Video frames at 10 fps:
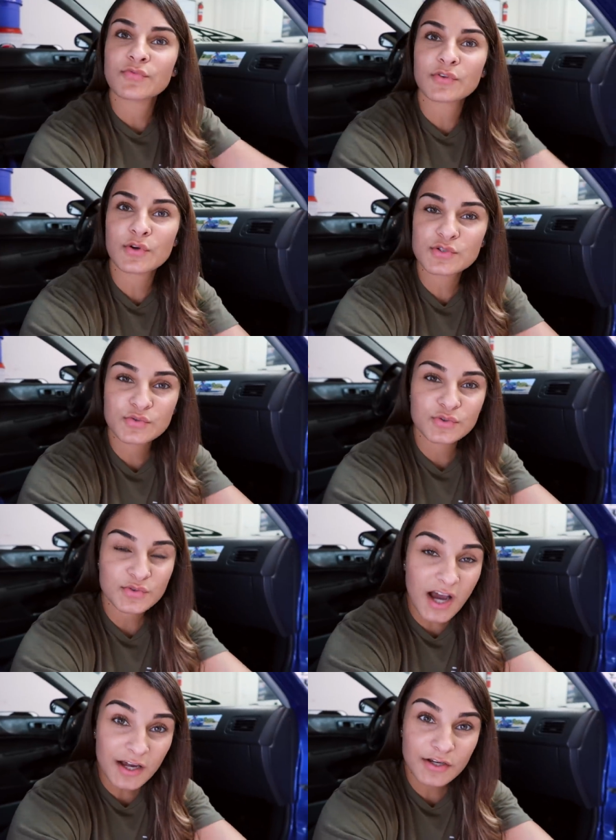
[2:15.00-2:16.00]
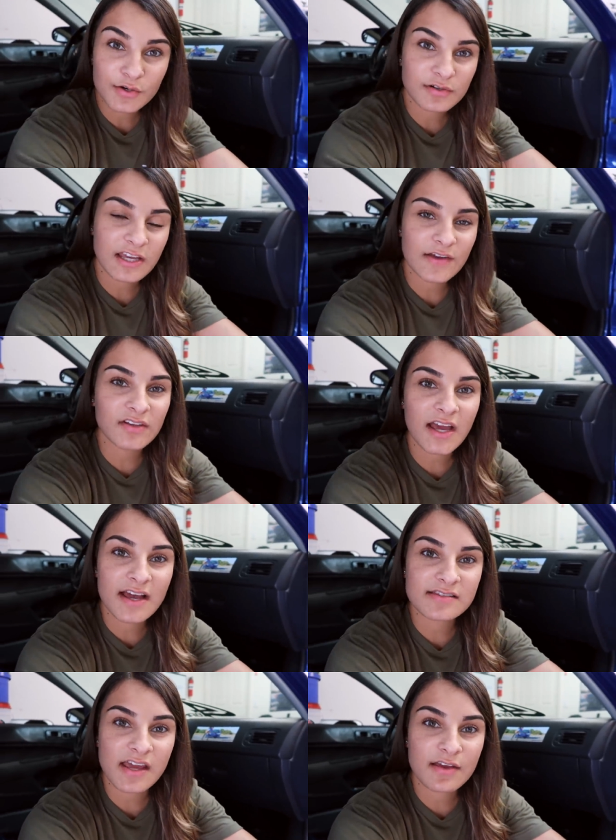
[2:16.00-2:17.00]
So for those who do not know, Kevin
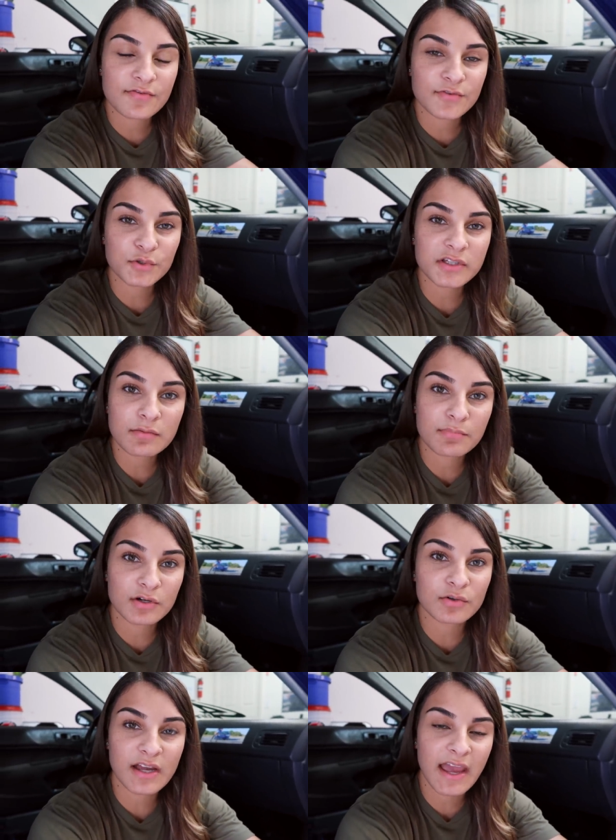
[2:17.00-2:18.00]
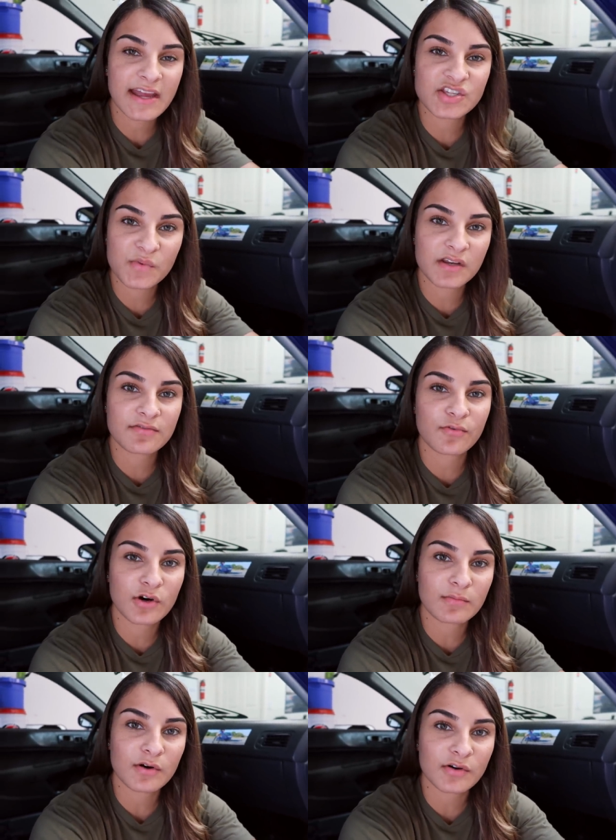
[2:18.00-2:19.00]
has a fully built
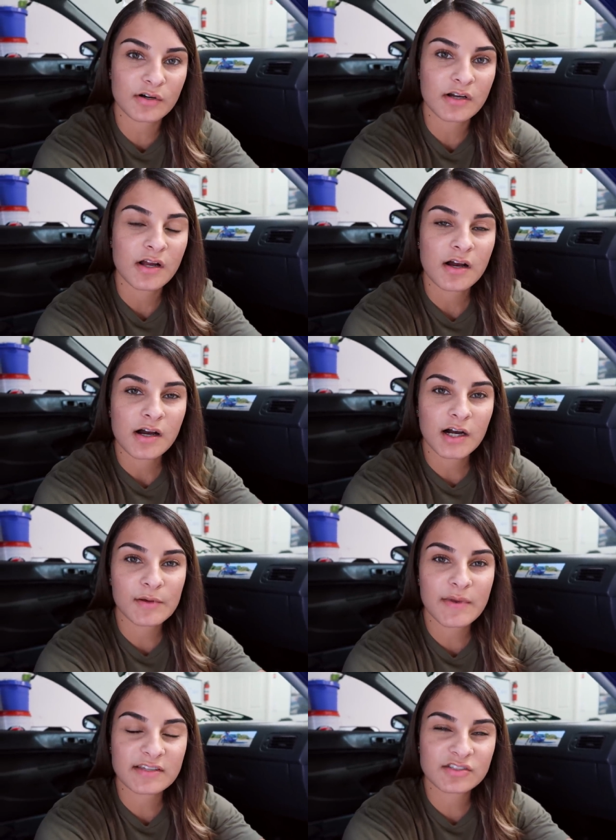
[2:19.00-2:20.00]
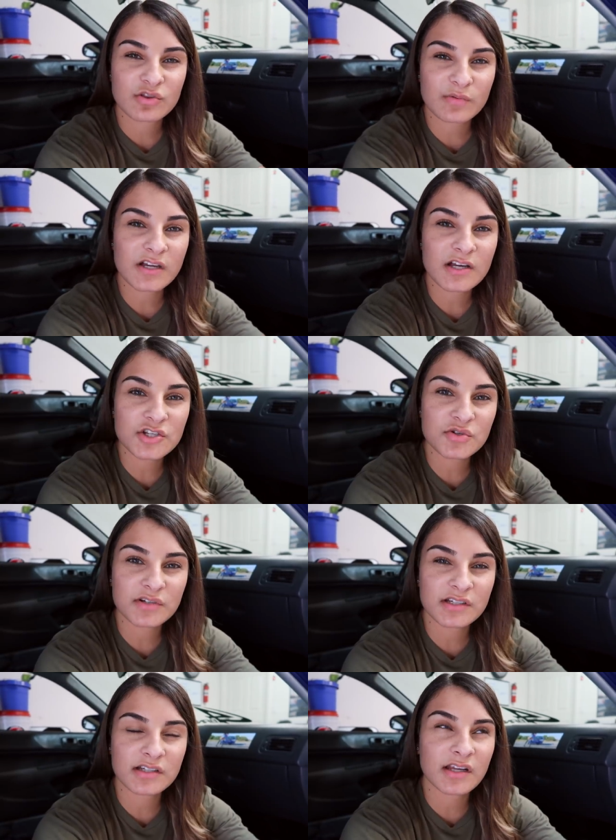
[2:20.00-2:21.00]
K24 motor. Um, it makes
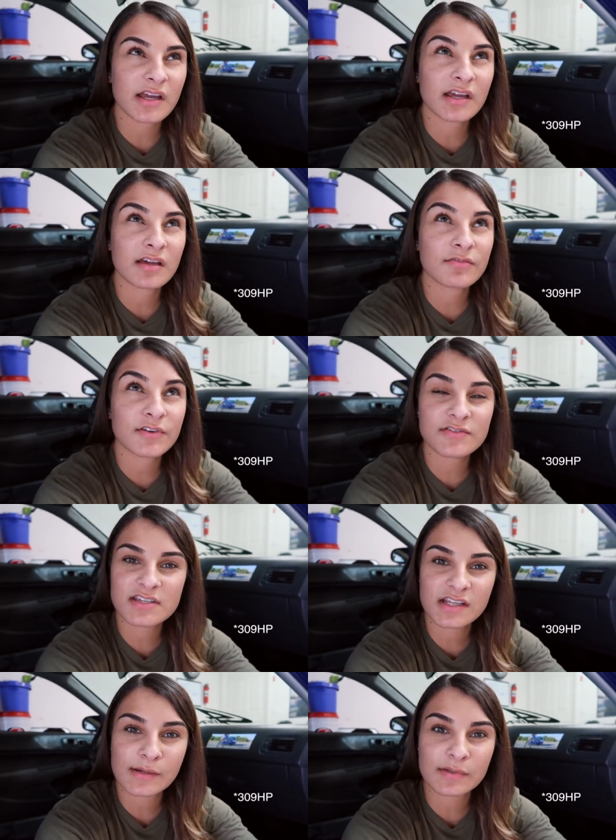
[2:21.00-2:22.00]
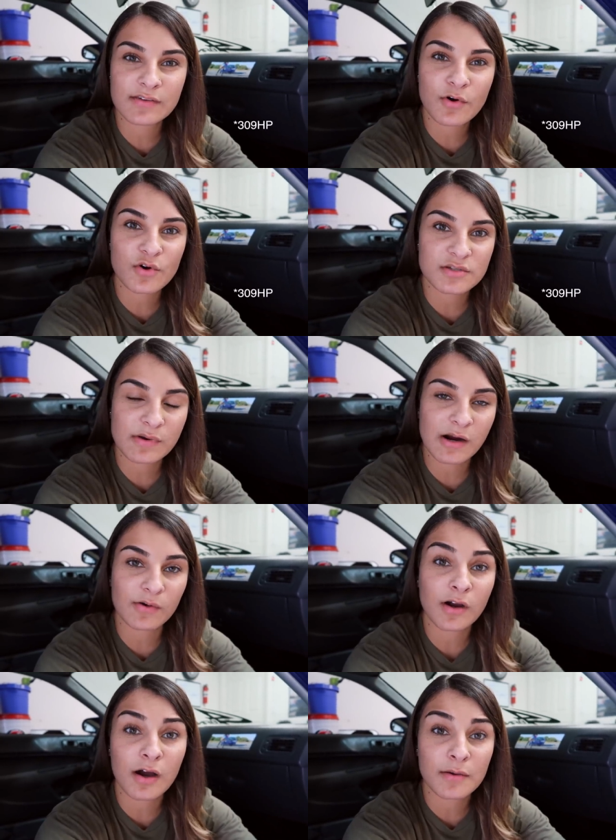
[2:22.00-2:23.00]
315, I believe,
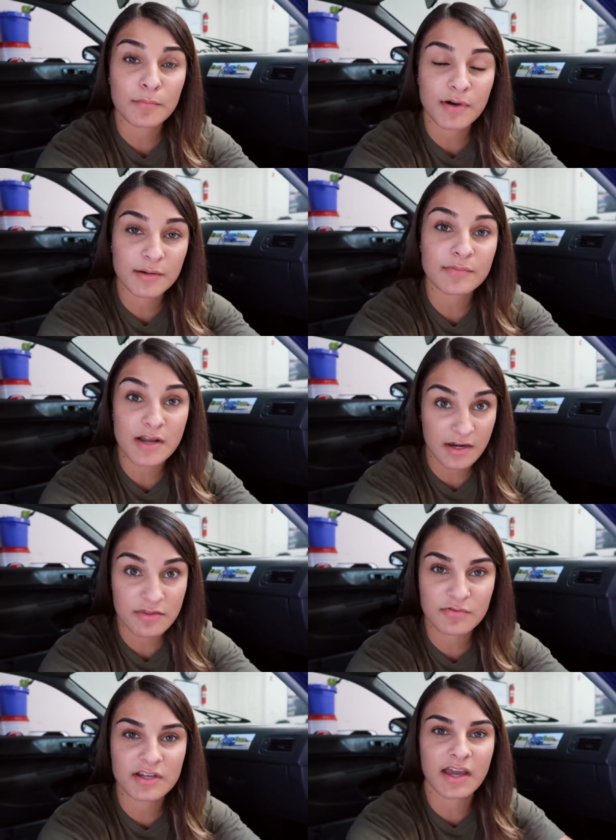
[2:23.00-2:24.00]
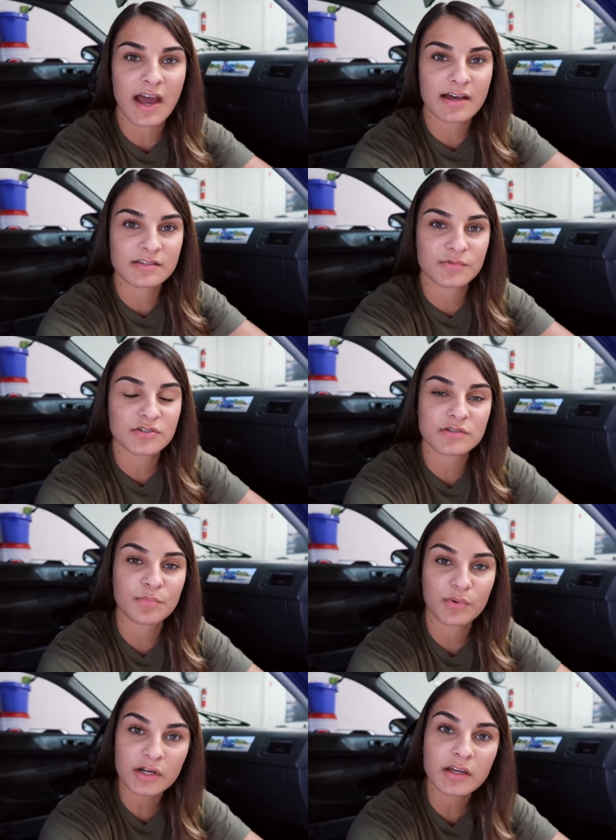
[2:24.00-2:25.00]
horsepower on pump 93 gas, which is
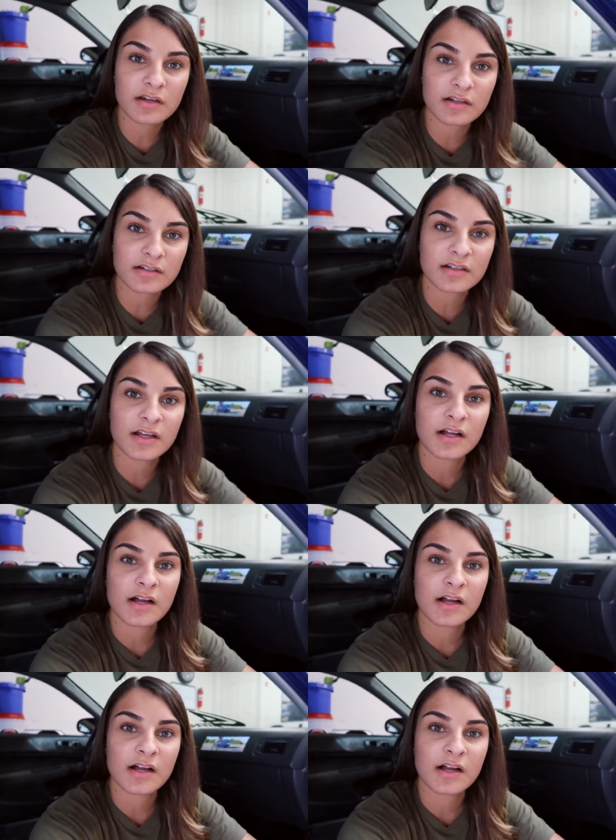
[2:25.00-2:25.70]
pretty good.